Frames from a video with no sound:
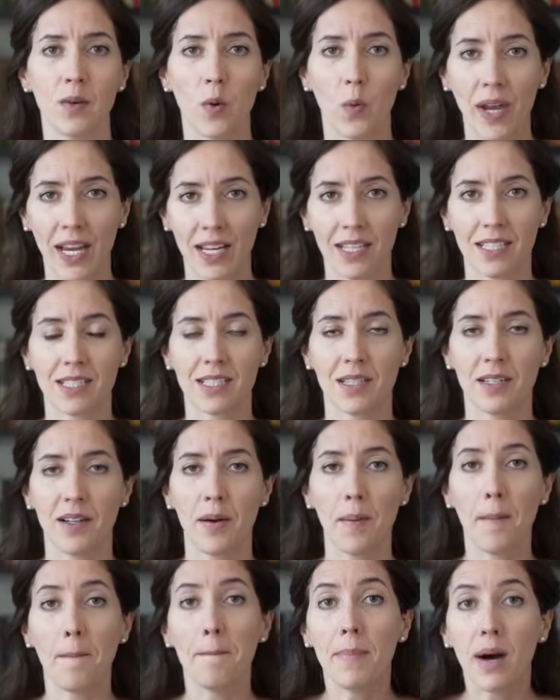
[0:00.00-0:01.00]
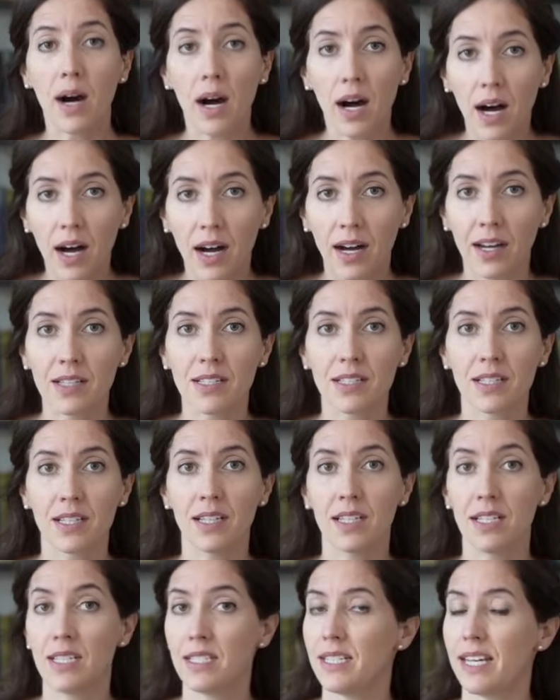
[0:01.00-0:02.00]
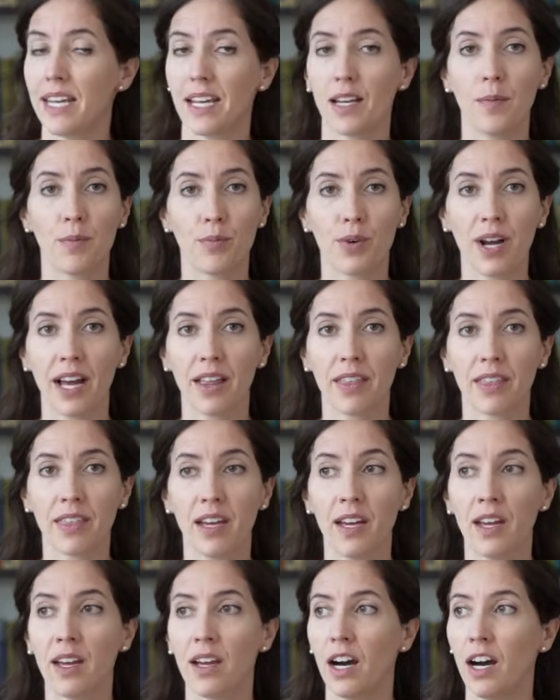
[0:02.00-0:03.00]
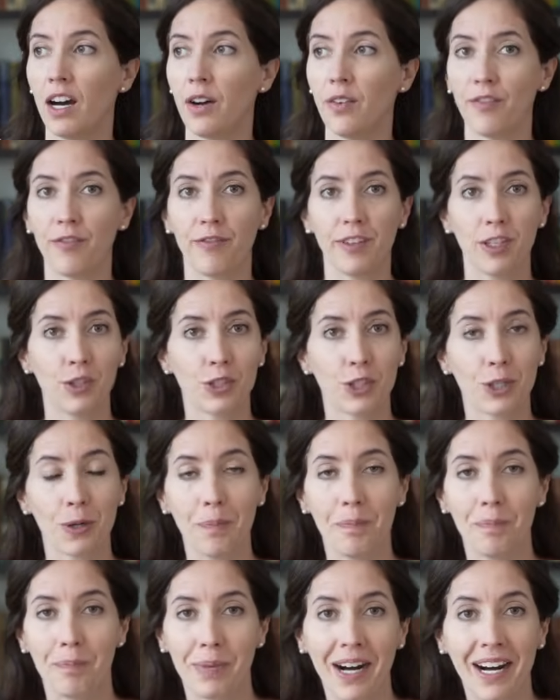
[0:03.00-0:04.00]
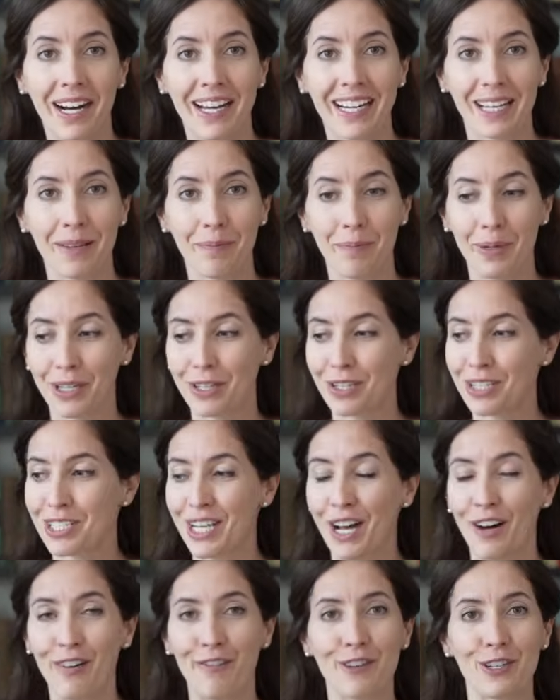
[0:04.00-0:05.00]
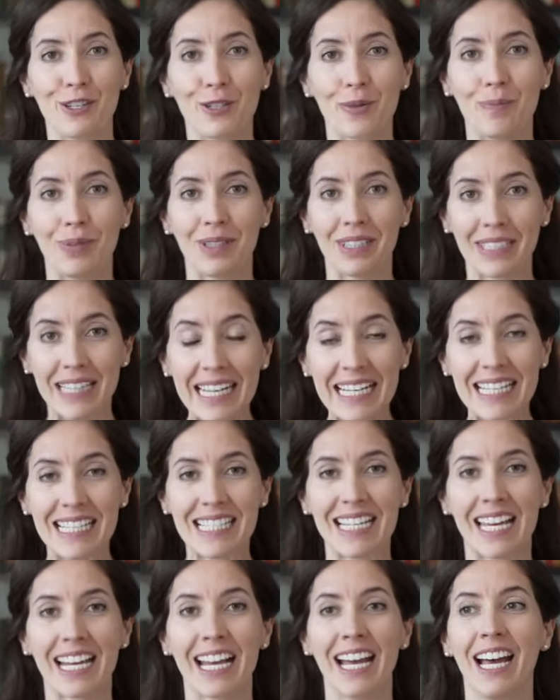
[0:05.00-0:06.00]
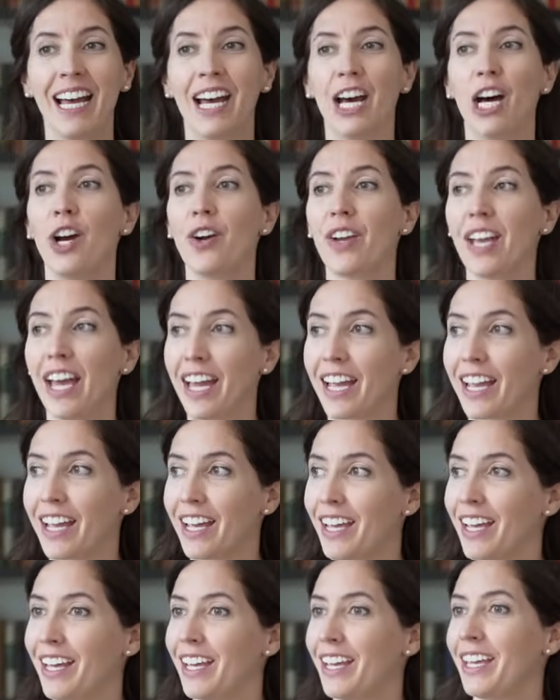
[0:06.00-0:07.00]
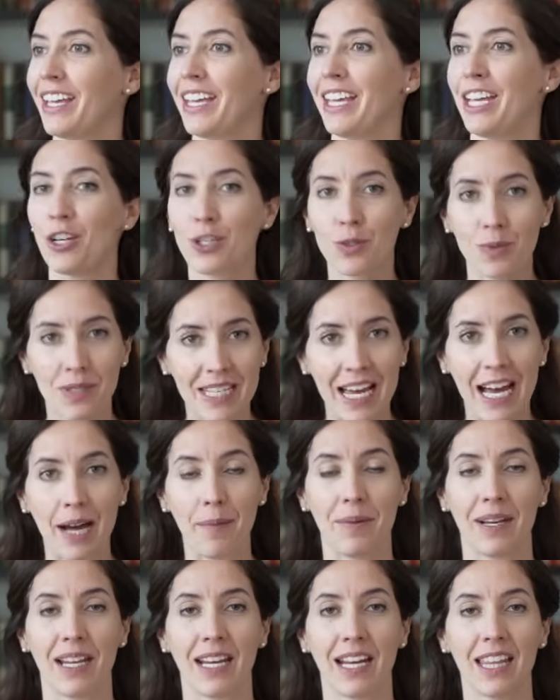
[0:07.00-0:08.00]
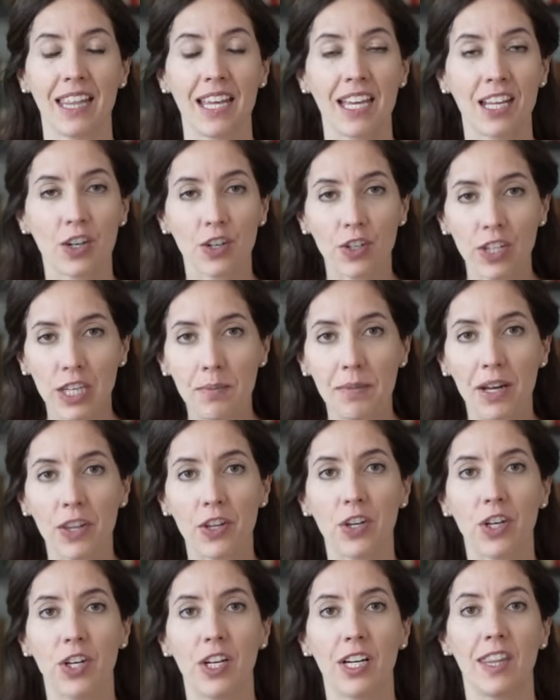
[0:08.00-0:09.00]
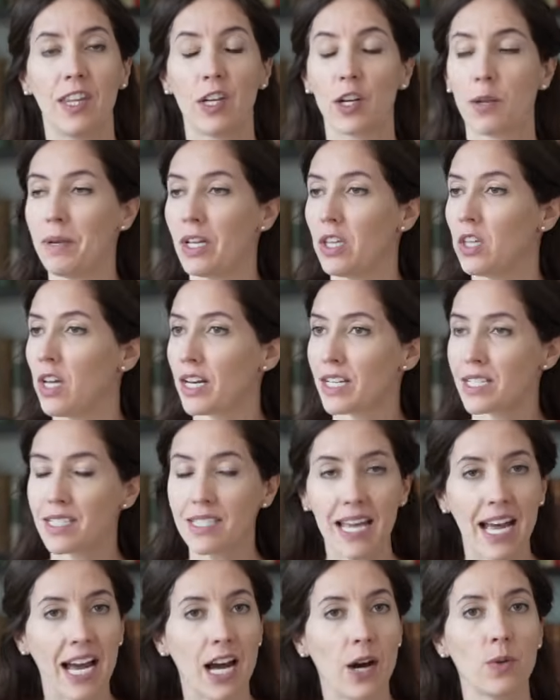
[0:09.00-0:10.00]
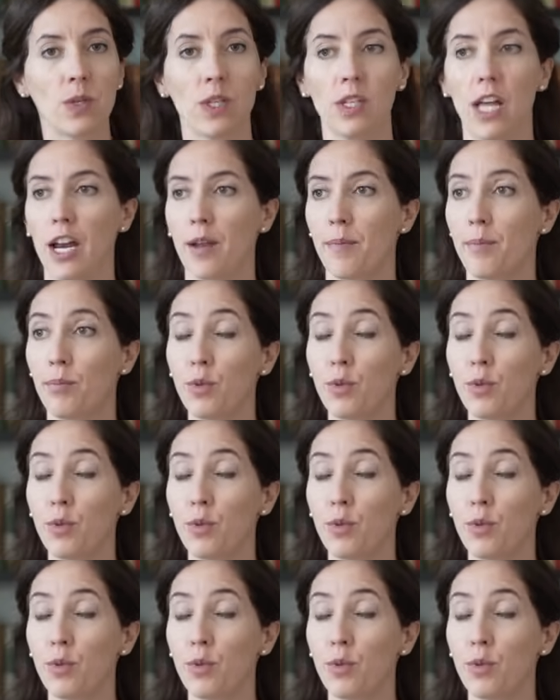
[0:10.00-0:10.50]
Wait, pause, take a breath, feel your body, put yourself in your place. Like, okay, here's what's happening. I think in early motherhood, there can be a lot of sound, a lot of